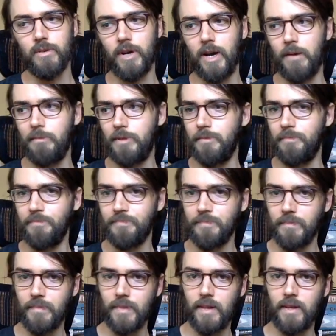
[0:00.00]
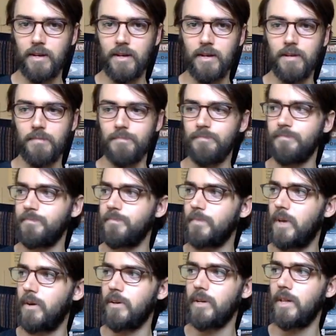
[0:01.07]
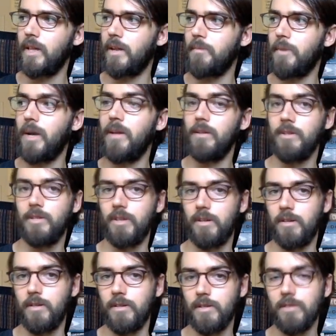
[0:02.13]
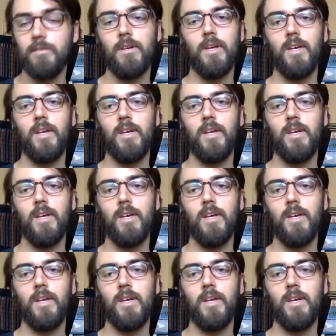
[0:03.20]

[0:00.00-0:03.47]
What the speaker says: common. I'll get a lot of mileage out of this.